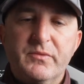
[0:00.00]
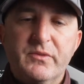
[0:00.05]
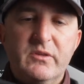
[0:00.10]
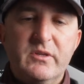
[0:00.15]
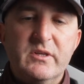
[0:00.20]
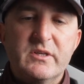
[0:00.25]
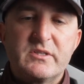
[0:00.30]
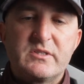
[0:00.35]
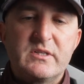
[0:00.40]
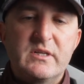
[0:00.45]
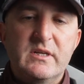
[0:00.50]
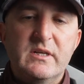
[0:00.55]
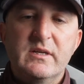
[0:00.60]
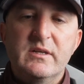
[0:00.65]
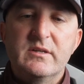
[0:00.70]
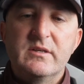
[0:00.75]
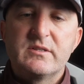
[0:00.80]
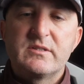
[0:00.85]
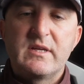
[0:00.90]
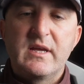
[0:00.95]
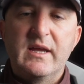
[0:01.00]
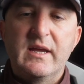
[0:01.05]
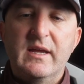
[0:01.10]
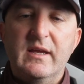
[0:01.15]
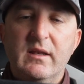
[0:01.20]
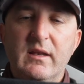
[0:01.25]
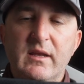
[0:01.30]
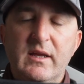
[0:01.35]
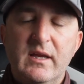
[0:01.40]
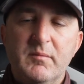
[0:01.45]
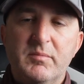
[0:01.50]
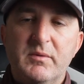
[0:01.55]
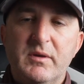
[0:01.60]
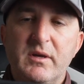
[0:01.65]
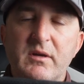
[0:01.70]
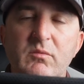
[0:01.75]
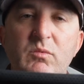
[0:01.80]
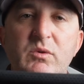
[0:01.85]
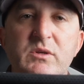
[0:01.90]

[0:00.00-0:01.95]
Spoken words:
This is a Lambkin,